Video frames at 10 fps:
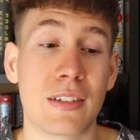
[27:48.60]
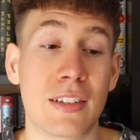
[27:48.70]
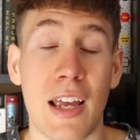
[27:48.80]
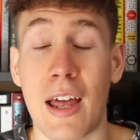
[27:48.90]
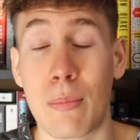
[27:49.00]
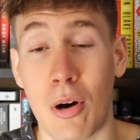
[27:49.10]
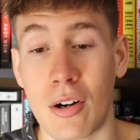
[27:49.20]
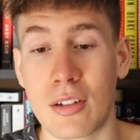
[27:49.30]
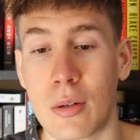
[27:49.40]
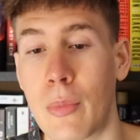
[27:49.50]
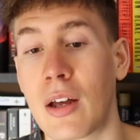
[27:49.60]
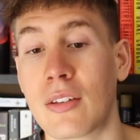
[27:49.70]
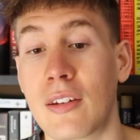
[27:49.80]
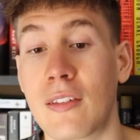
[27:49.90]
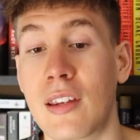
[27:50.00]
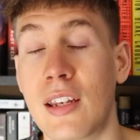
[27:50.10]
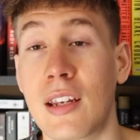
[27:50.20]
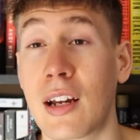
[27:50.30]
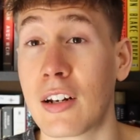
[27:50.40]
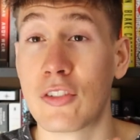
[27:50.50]
sad part about
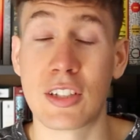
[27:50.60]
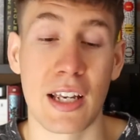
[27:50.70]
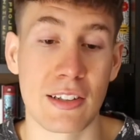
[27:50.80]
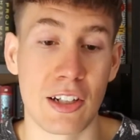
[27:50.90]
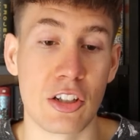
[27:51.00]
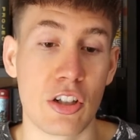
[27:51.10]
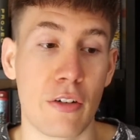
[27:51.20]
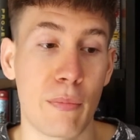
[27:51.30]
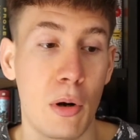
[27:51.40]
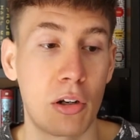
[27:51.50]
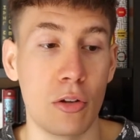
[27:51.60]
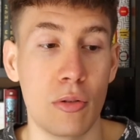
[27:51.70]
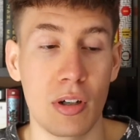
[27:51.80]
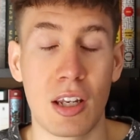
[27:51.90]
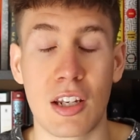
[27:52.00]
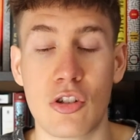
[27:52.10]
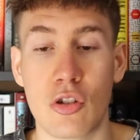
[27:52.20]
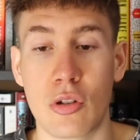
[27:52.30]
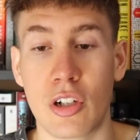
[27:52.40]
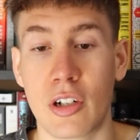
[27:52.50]
the kind of assassination of Martin Luther King
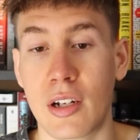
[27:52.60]
Jr.